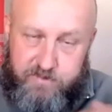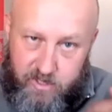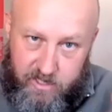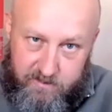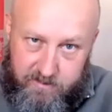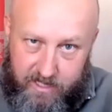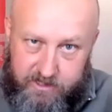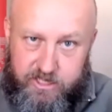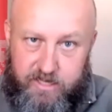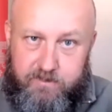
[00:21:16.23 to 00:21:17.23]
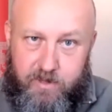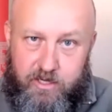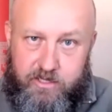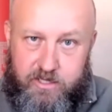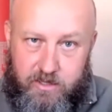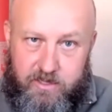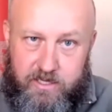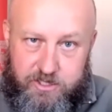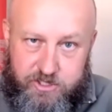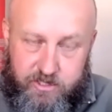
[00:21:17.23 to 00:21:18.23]
purely by a shambolic
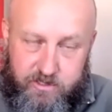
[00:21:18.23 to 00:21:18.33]
coalition,